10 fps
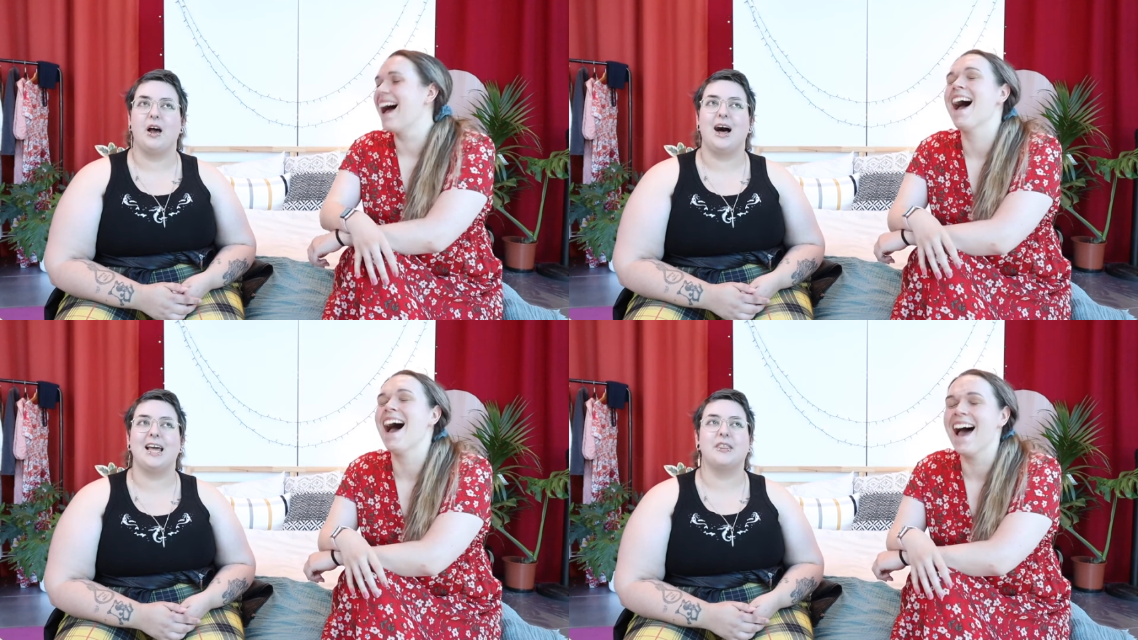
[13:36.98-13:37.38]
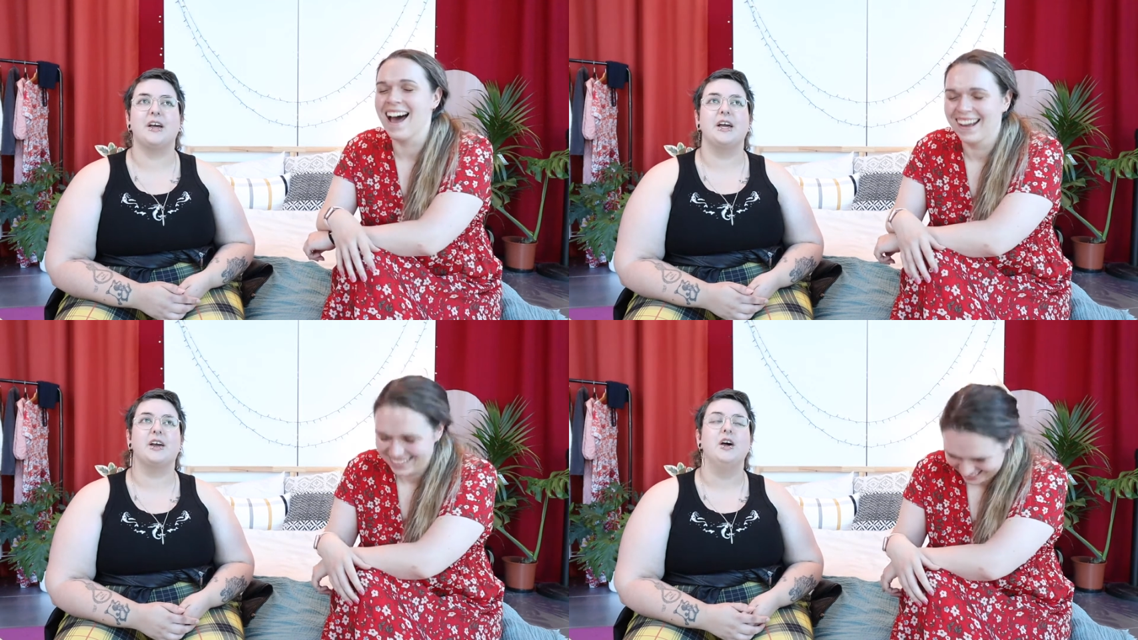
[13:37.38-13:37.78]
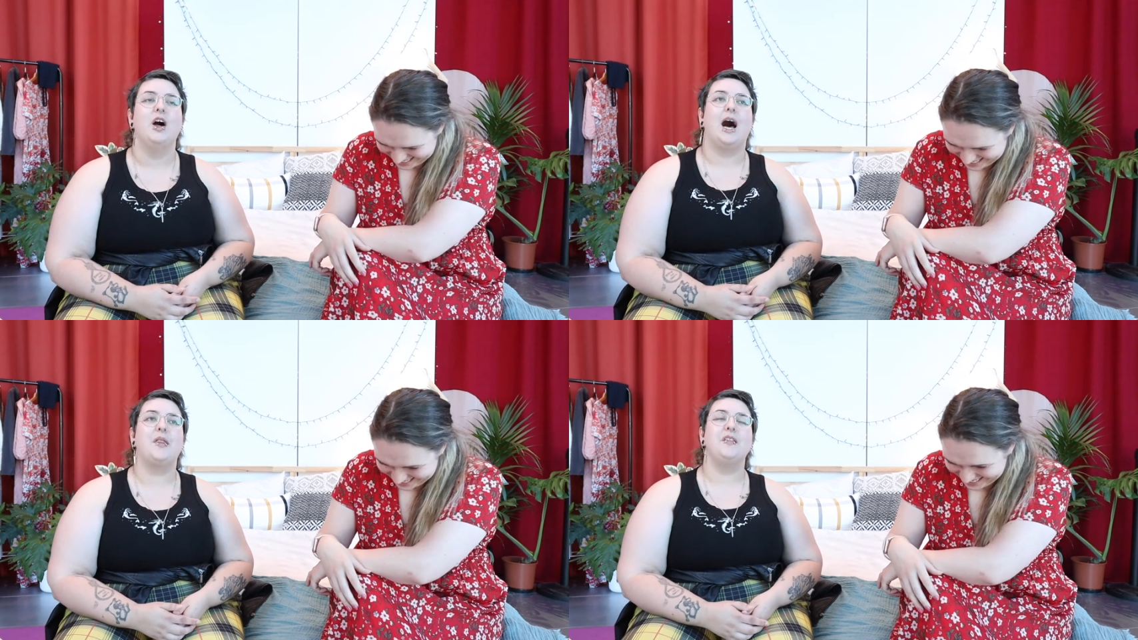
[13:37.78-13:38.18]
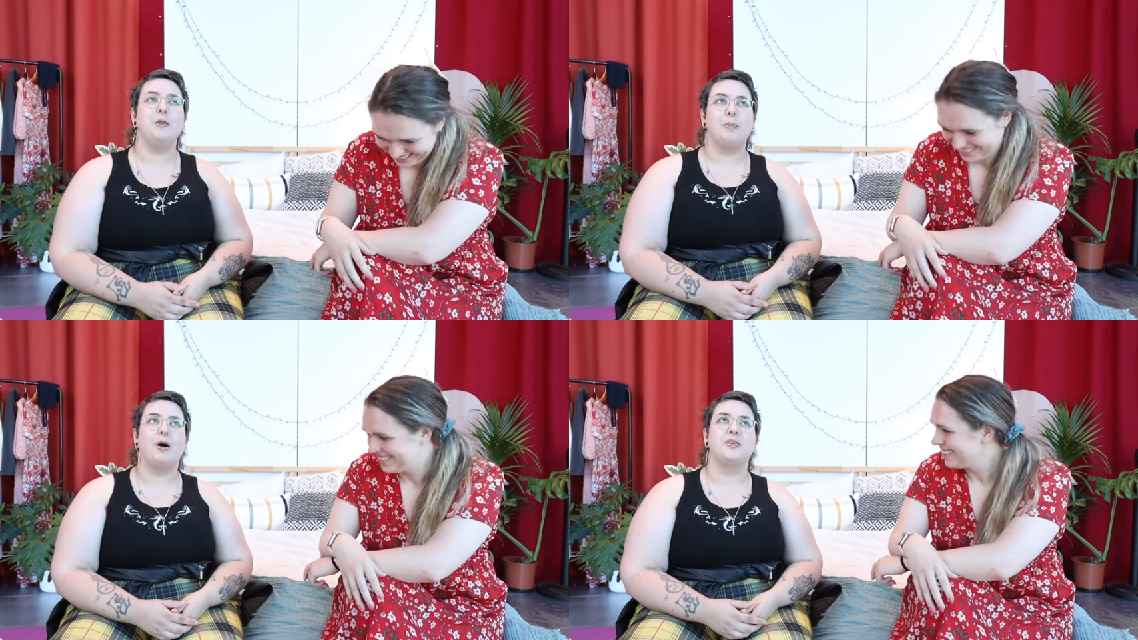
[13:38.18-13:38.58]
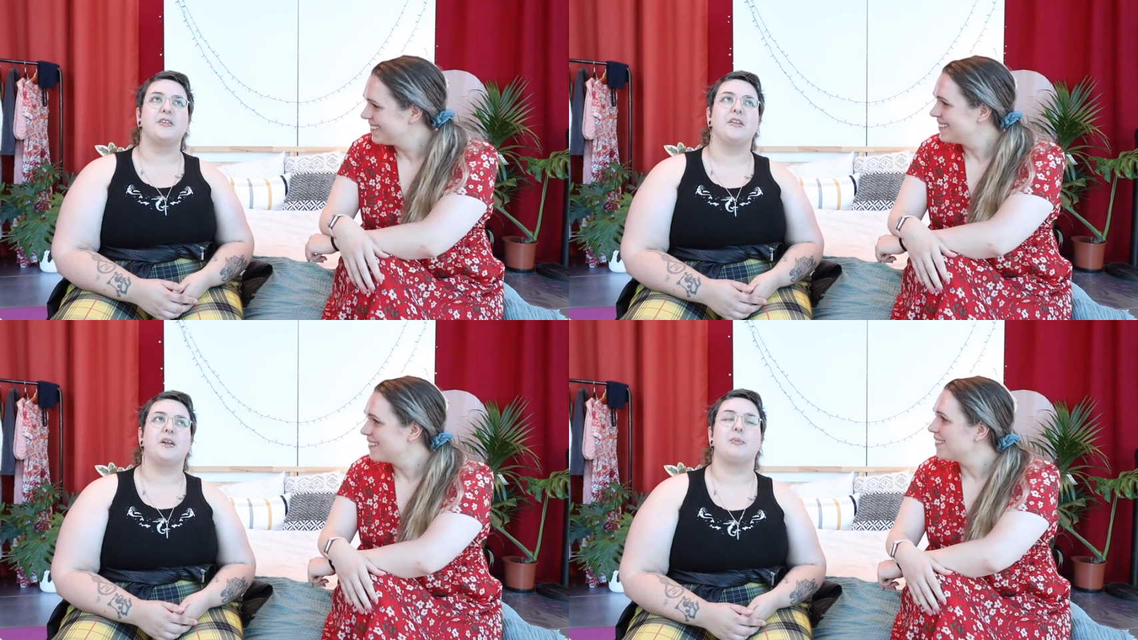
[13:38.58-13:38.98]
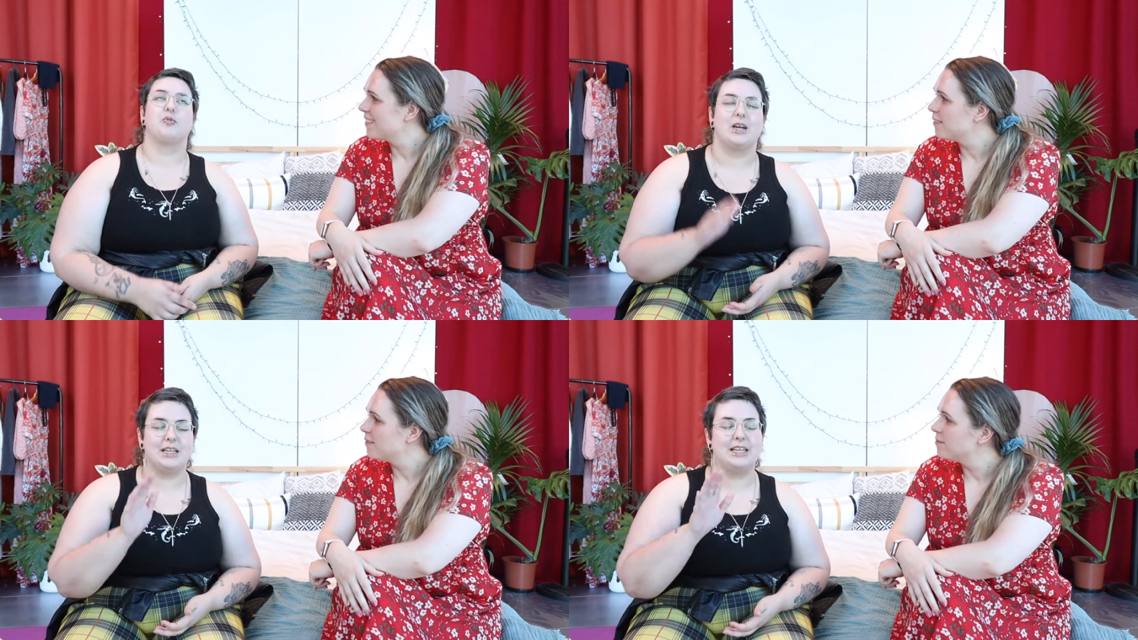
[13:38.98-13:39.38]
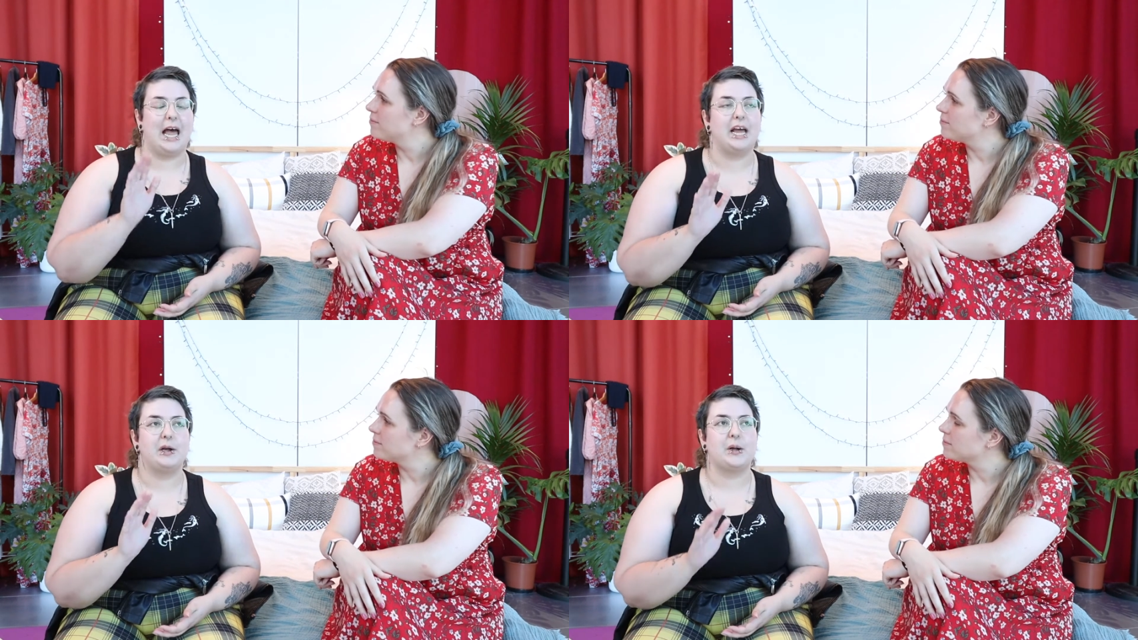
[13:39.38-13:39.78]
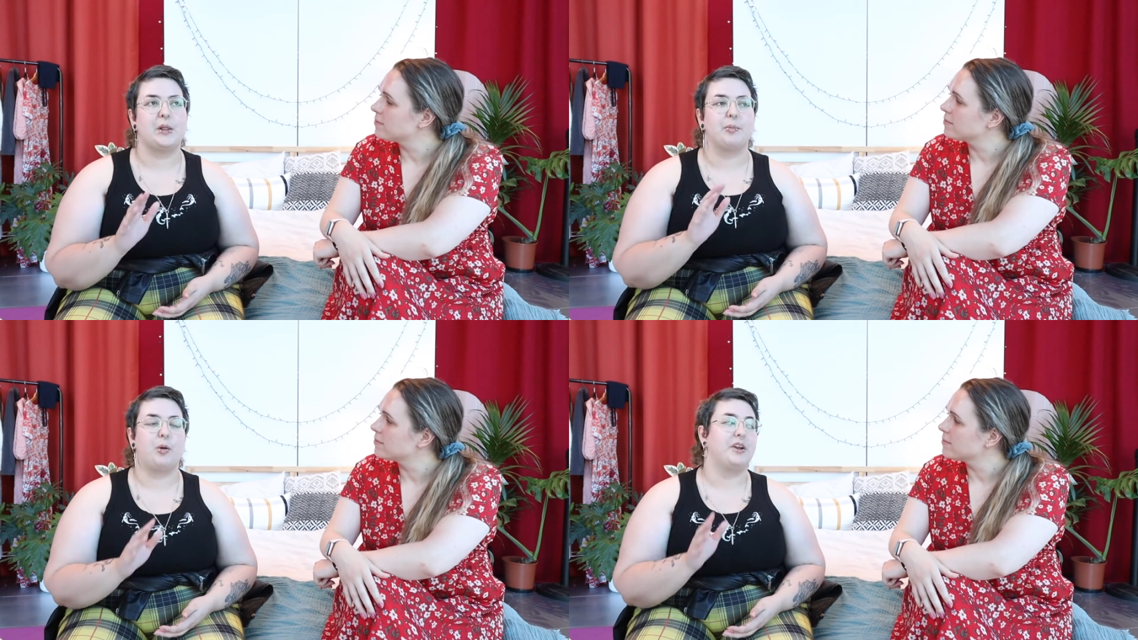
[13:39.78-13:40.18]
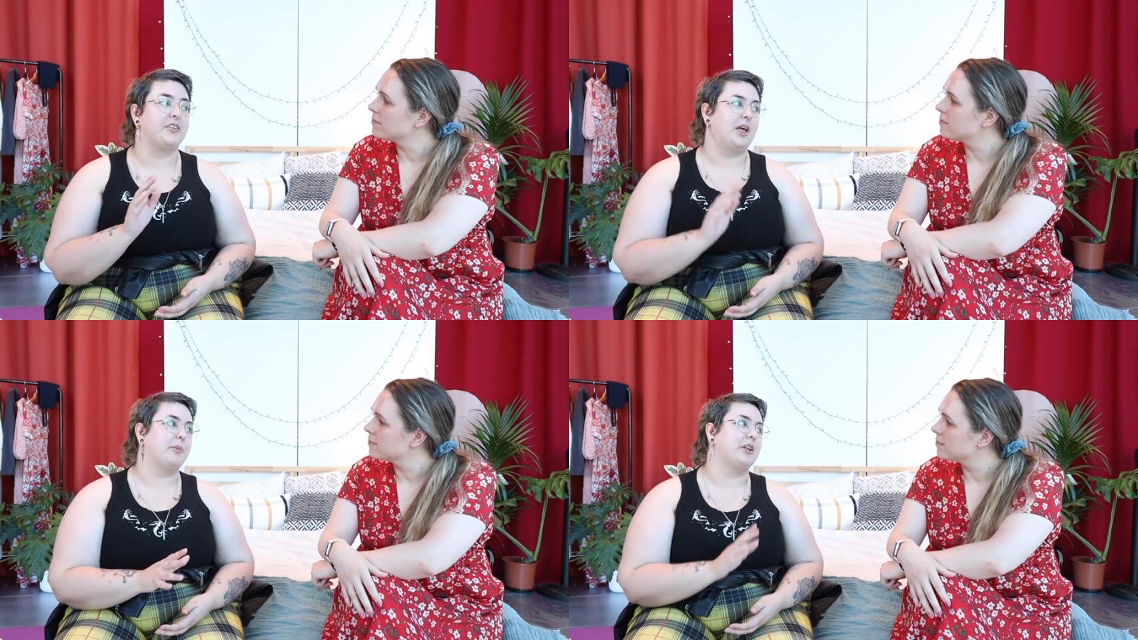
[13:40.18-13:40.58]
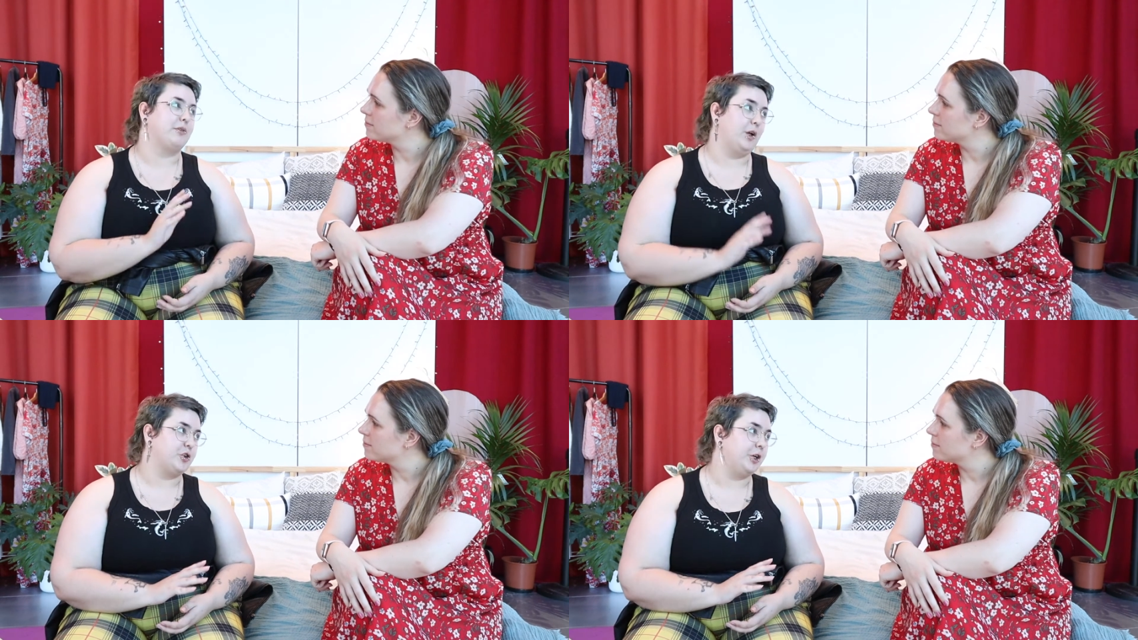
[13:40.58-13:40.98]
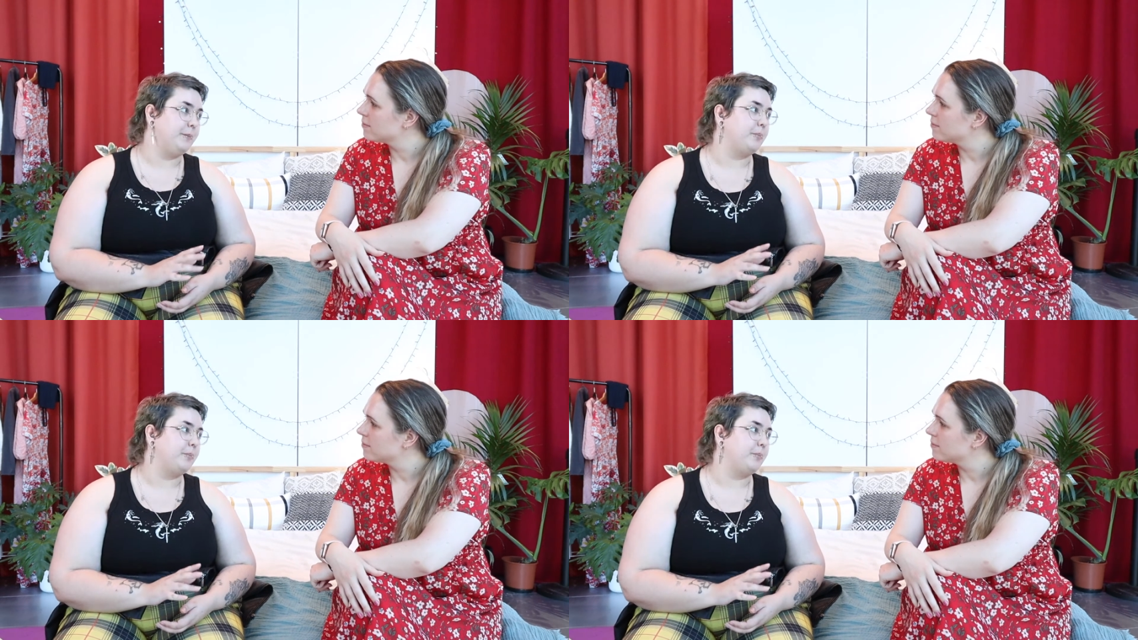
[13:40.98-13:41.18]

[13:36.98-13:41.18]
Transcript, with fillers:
Speaker 1: I think I think the person that I'm really hating on at the moment is Emily Fletcher,